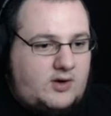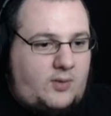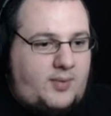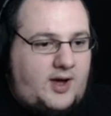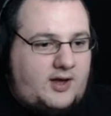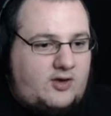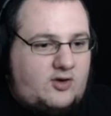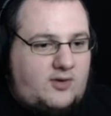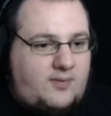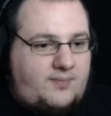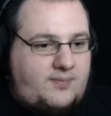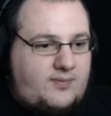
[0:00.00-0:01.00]
Not behind the
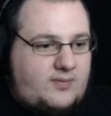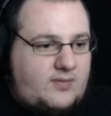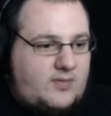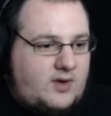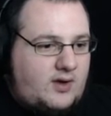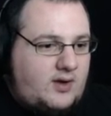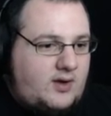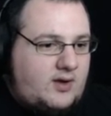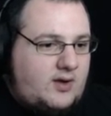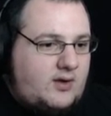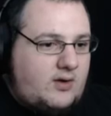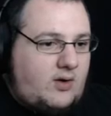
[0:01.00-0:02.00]
door.
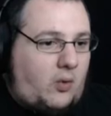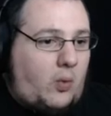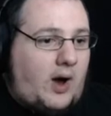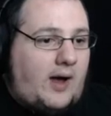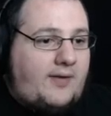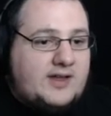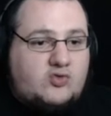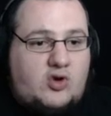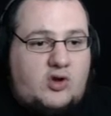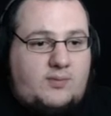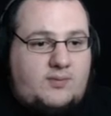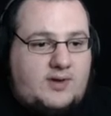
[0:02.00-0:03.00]
Wow, this
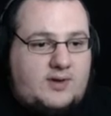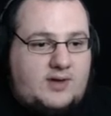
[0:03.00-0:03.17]
room,